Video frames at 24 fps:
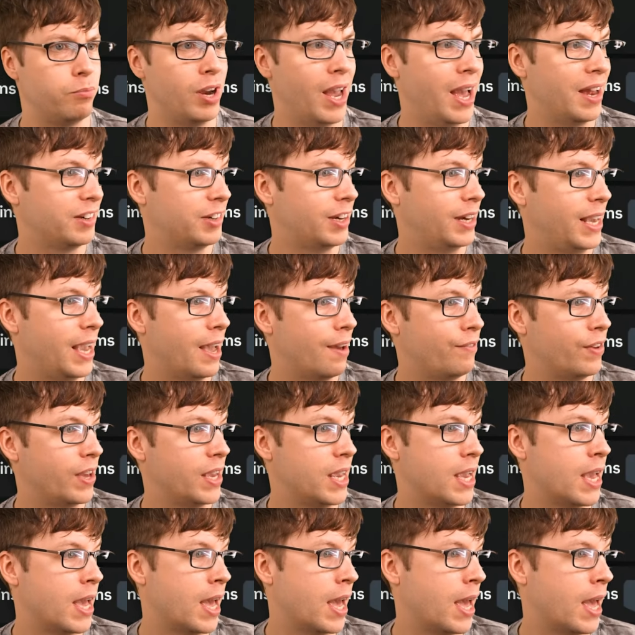We actually have
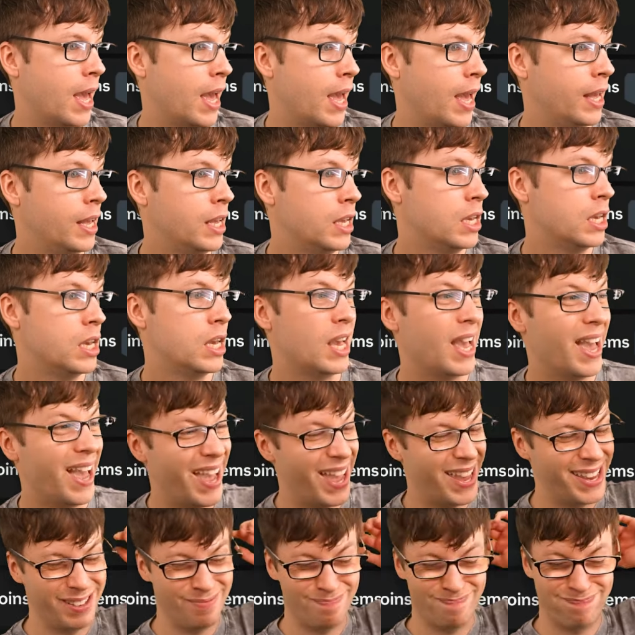a uh,
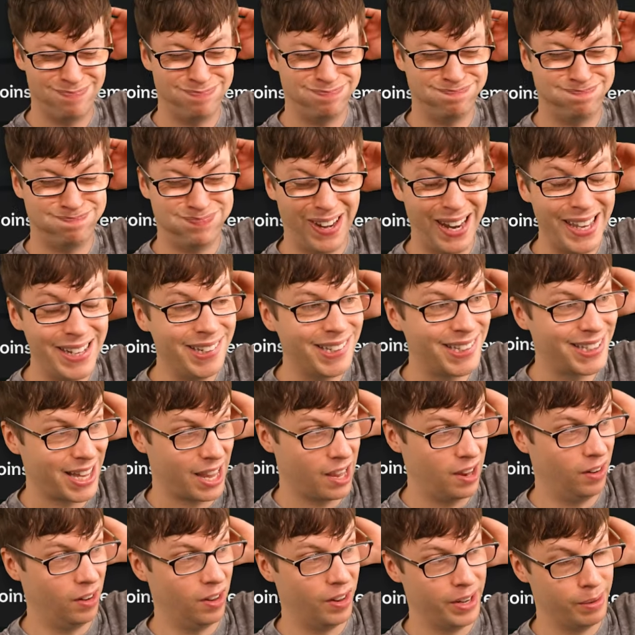a play
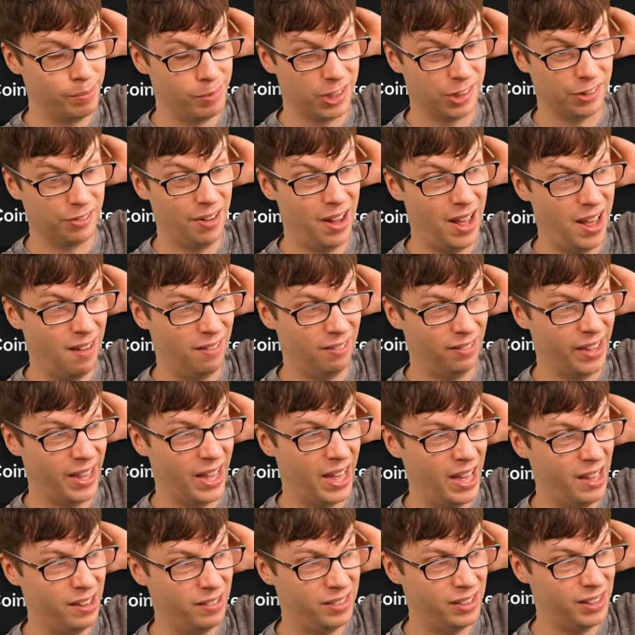style on him as well,
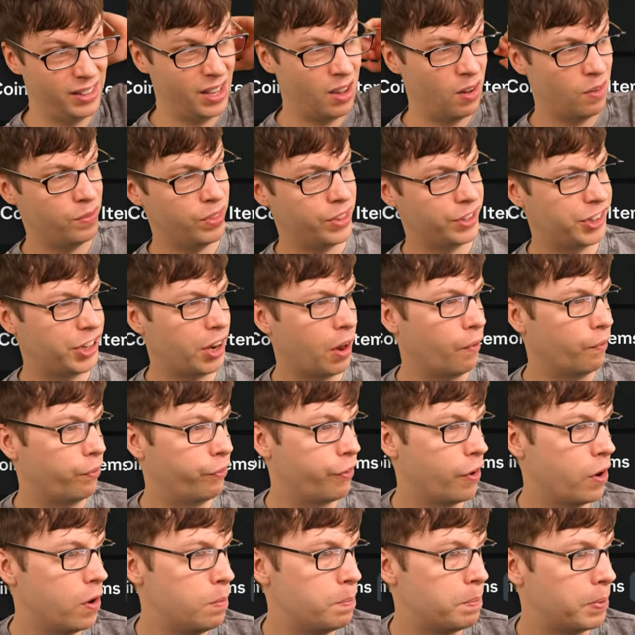uh, the over the top through